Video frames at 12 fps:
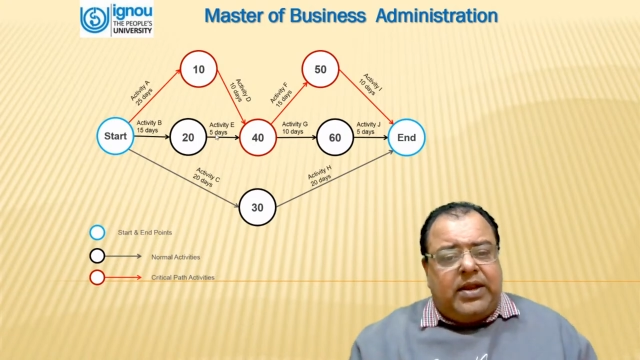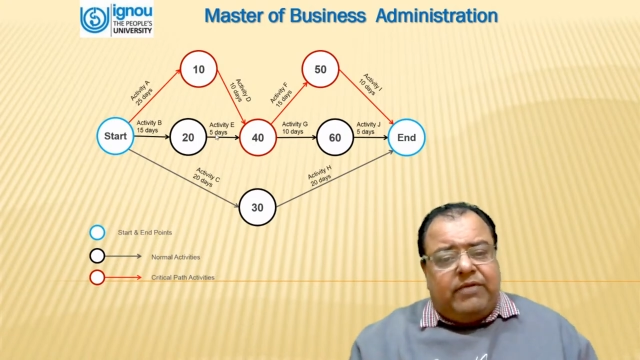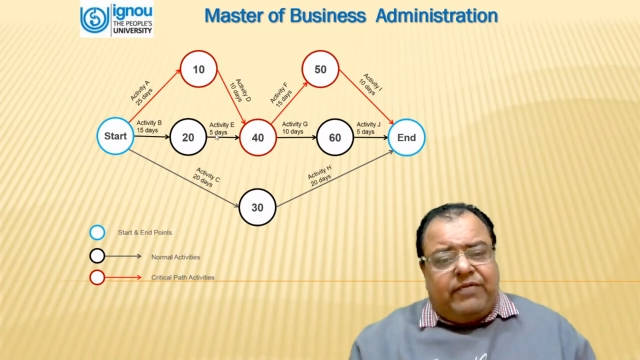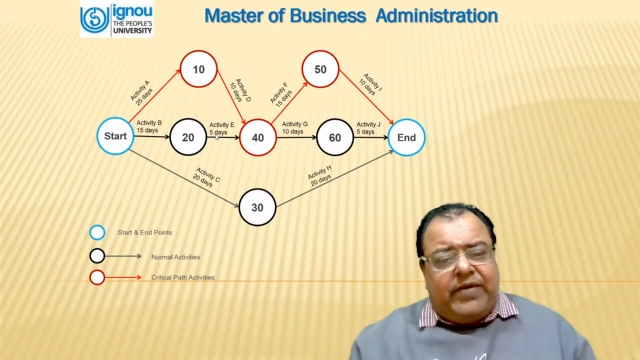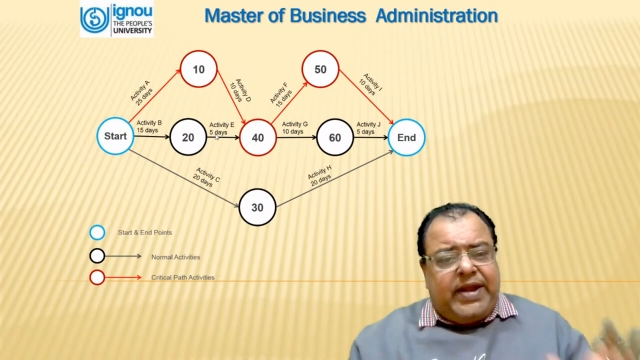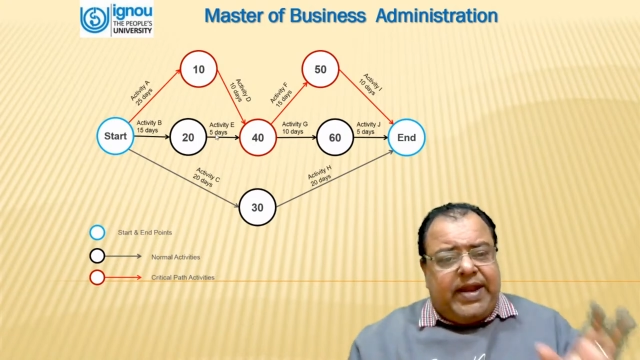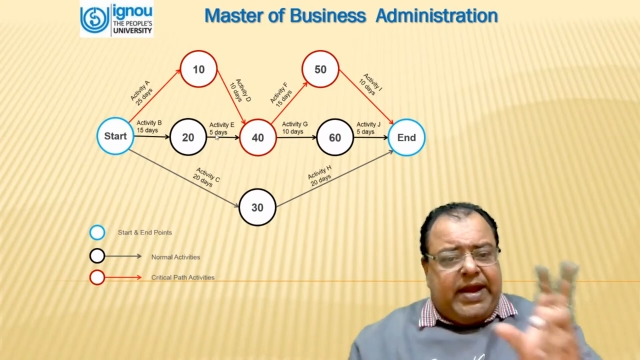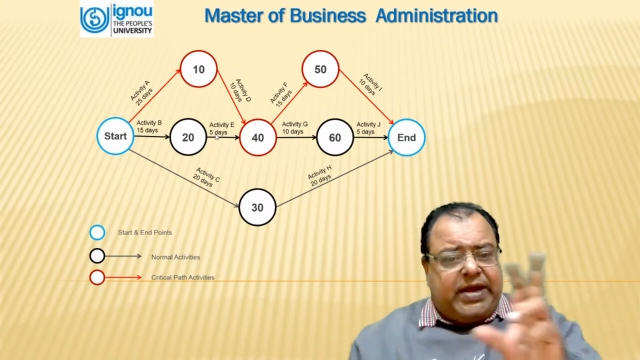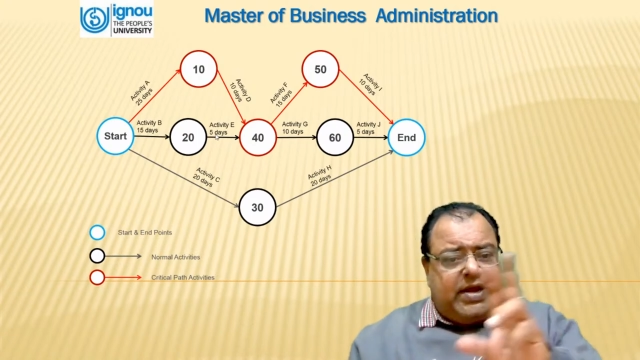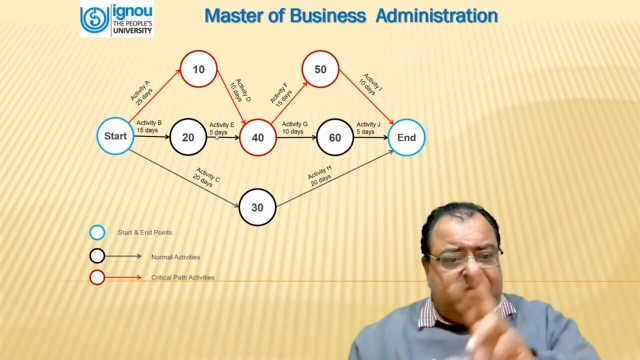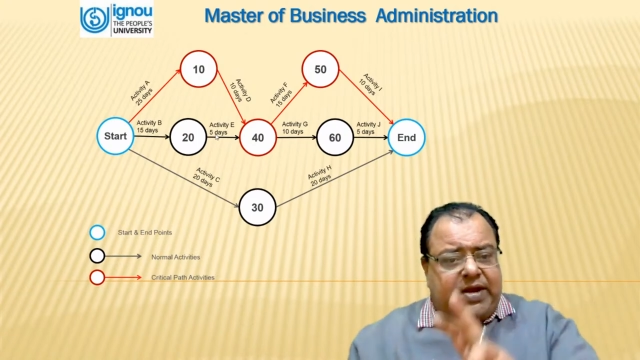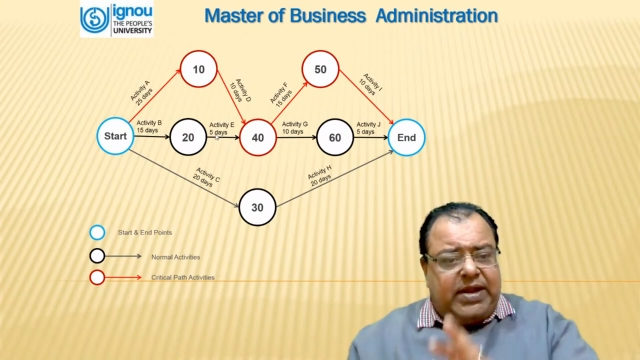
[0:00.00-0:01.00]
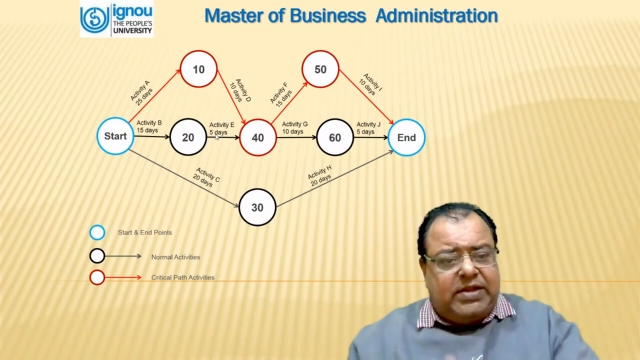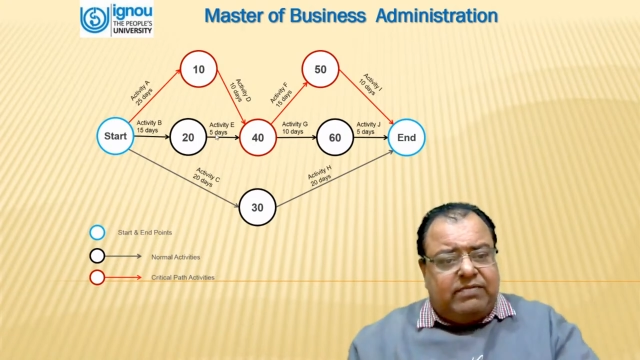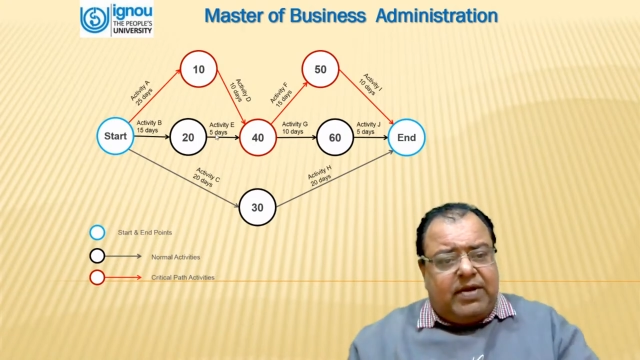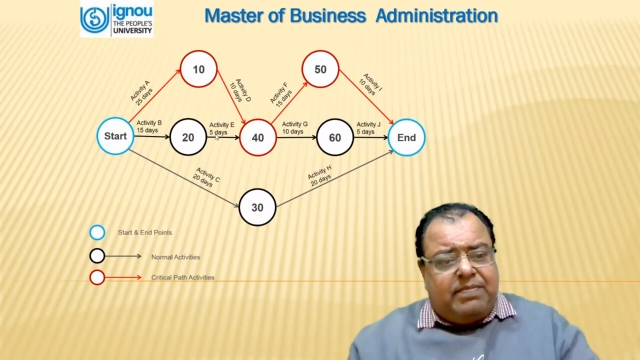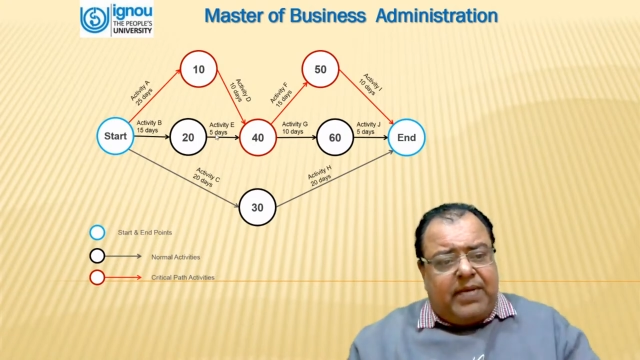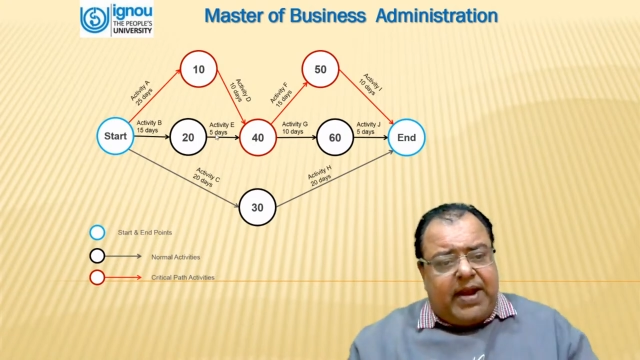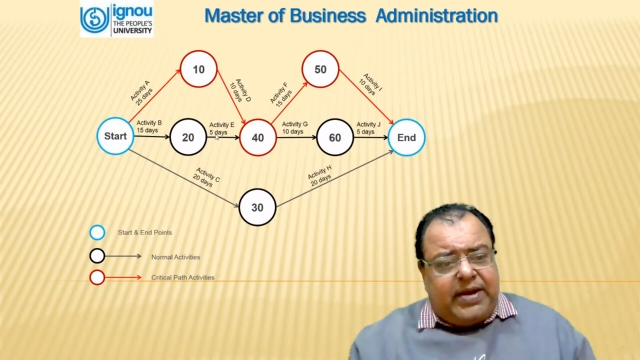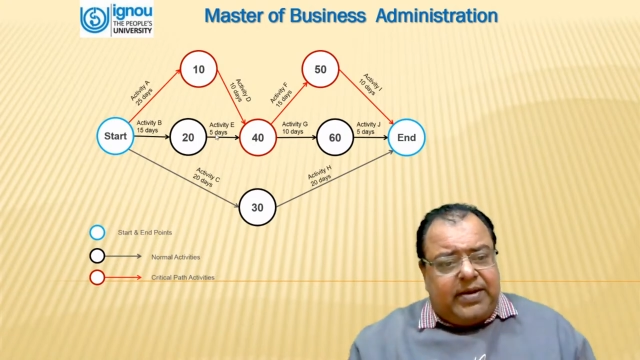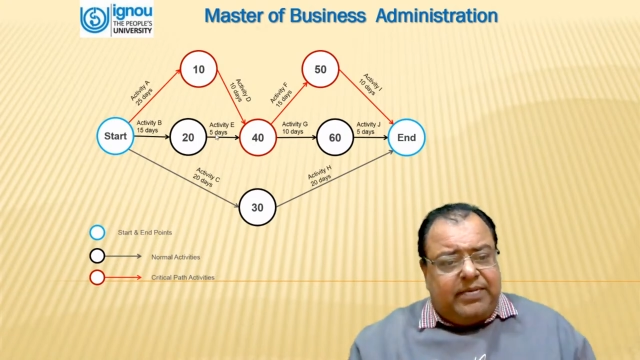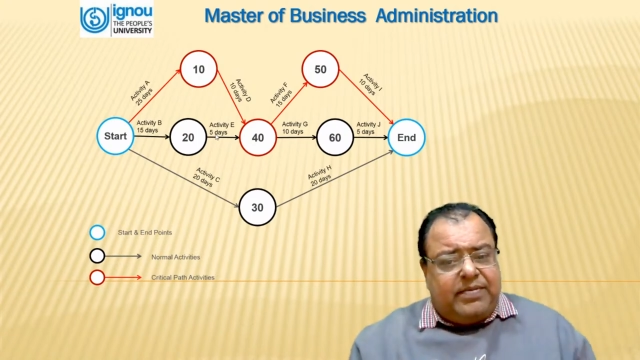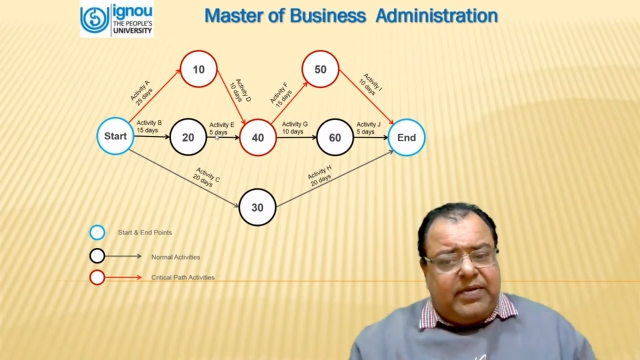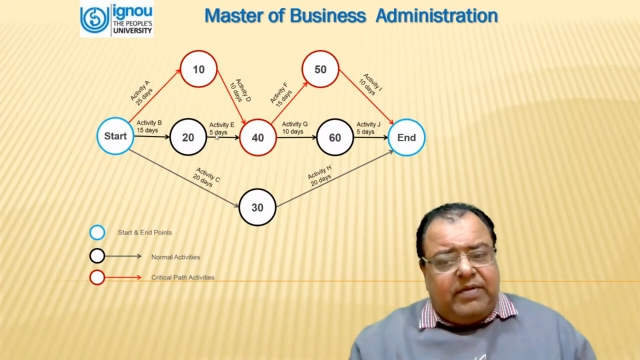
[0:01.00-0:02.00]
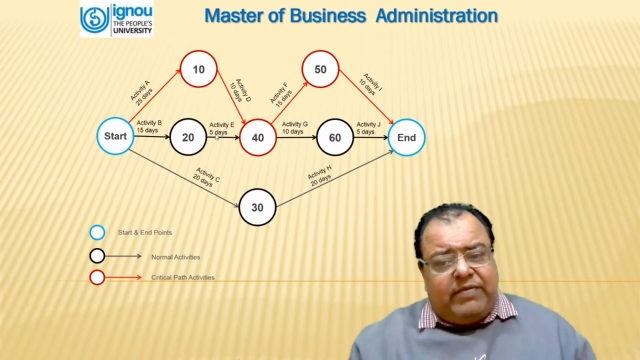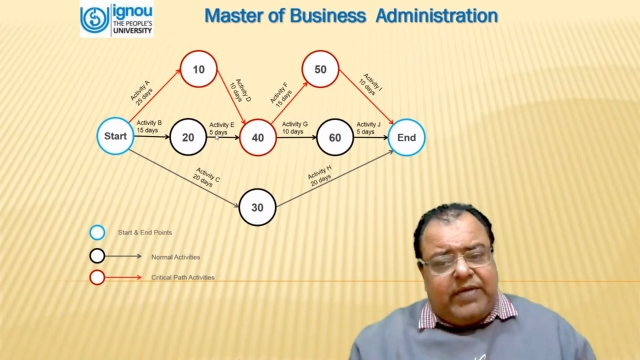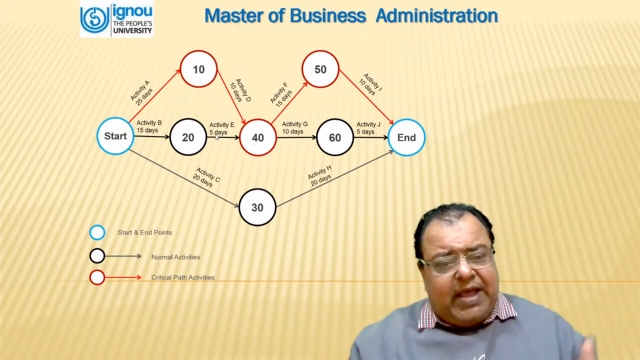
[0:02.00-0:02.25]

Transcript: Different activities were planned. We